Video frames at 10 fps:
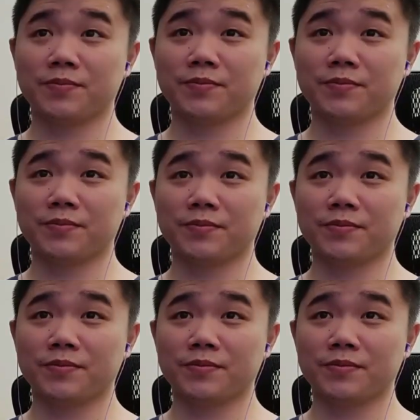Pluvium
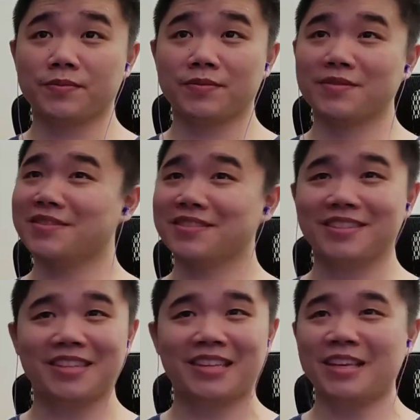Pricidium.
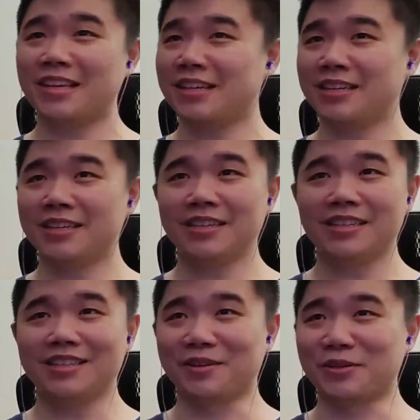
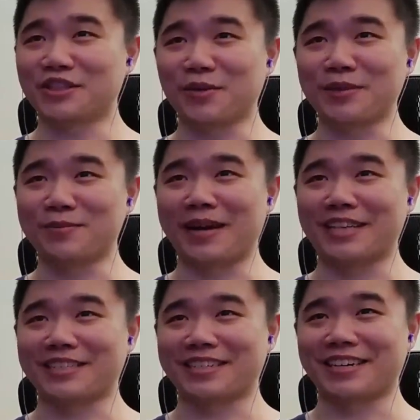There's so much
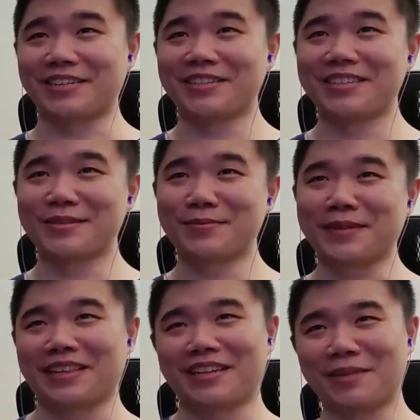magic now. Made
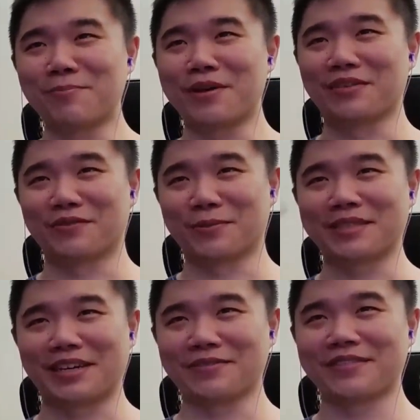a little umbrella for
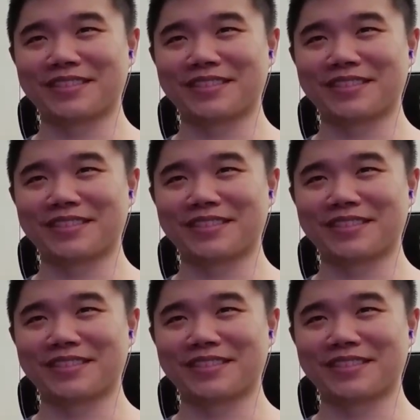himself.